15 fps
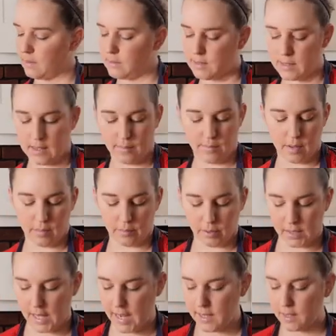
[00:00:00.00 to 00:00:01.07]
some
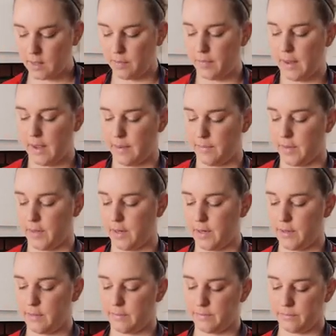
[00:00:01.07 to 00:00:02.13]
black
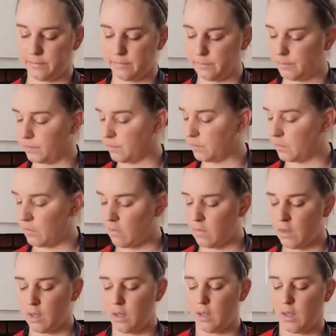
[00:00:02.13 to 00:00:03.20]
pepper.
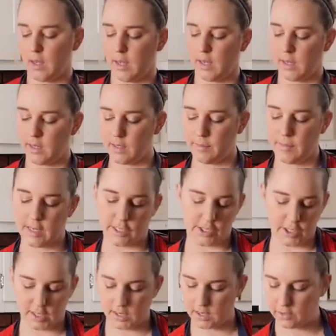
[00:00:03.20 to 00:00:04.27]
And I'm
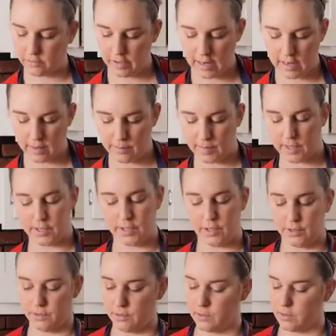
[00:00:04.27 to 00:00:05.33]
actually going to grab a
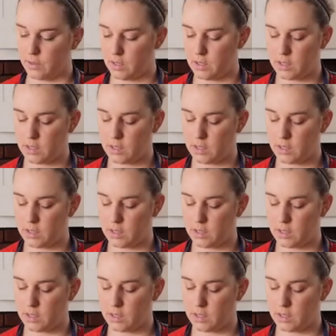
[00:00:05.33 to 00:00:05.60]
new